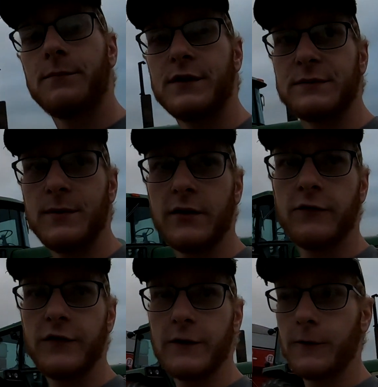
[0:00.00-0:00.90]
up this big
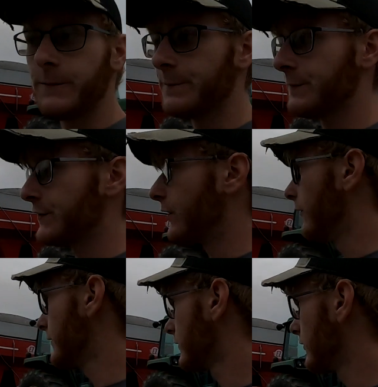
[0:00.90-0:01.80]
field, so
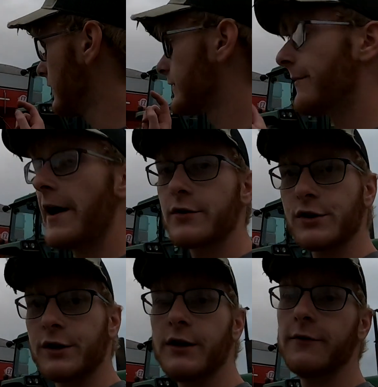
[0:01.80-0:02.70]
let's go get some
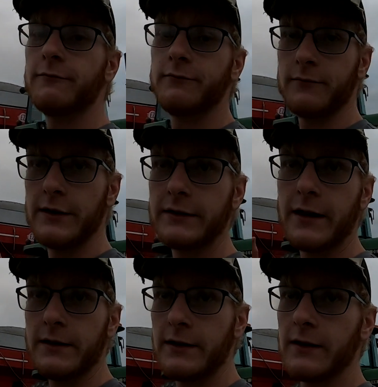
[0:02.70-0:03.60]
action to him, and then
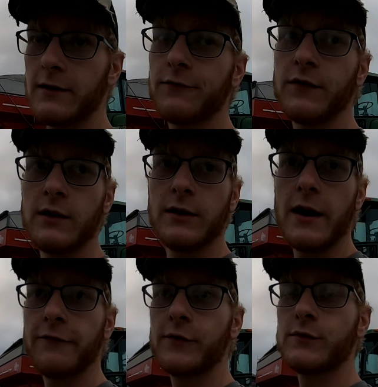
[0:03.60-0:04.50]
I need to get feeding
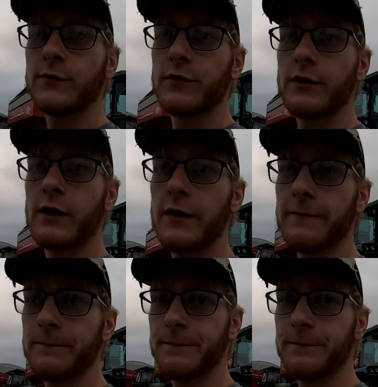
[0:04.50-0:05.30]
heifers for the night